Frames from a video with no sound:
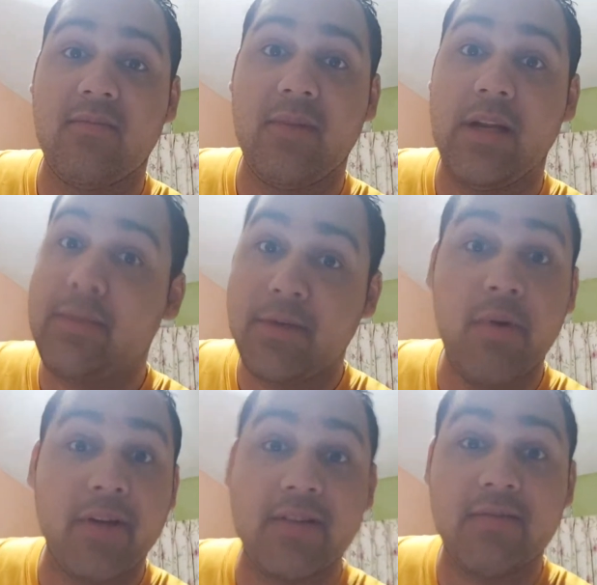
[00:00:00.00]
Let him do
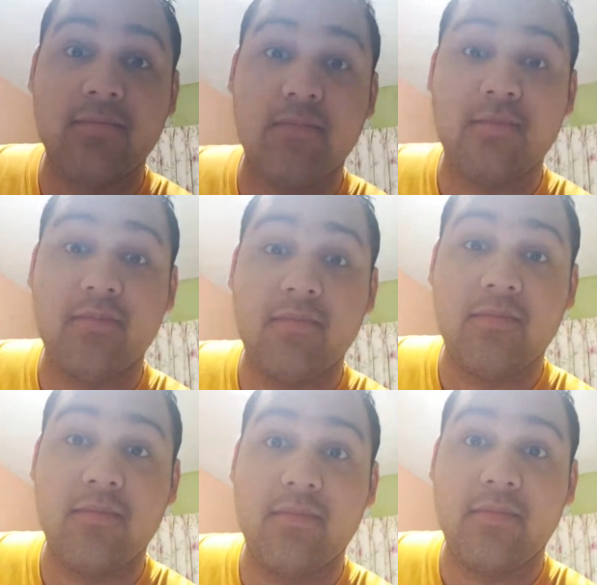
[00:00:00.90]
it.
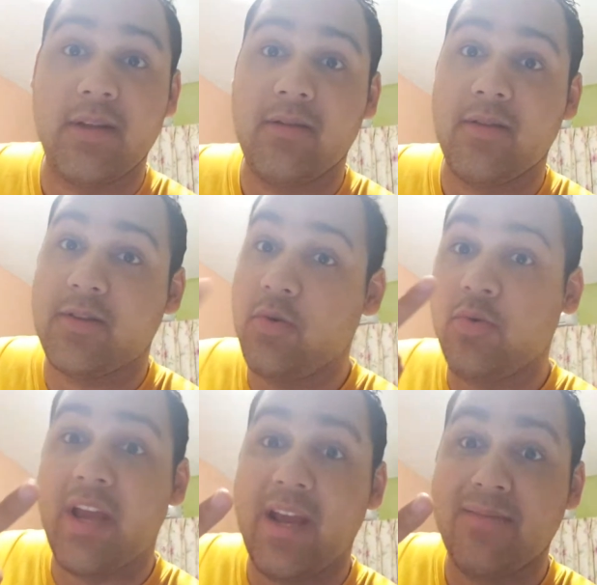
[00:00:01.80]
2
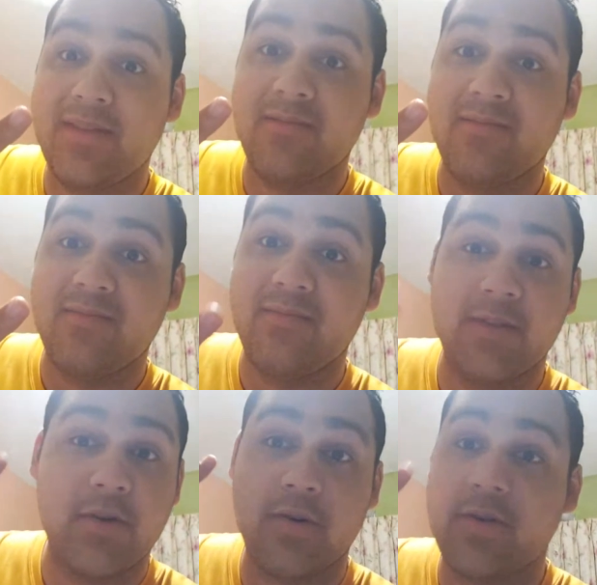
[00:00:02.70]
games,
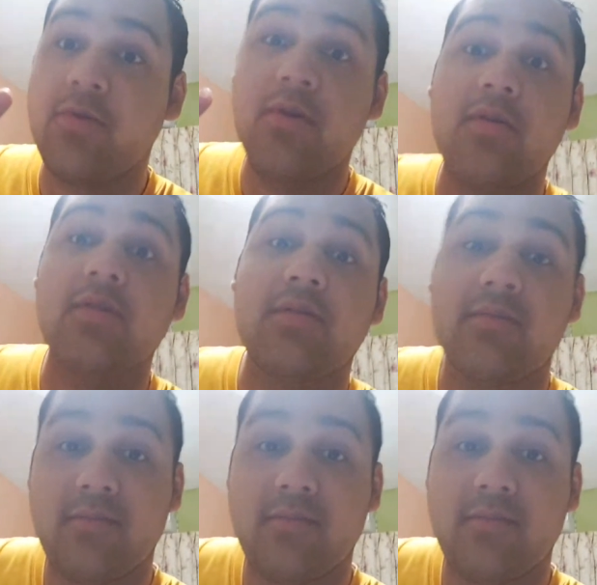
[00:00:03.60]
score 2 goals.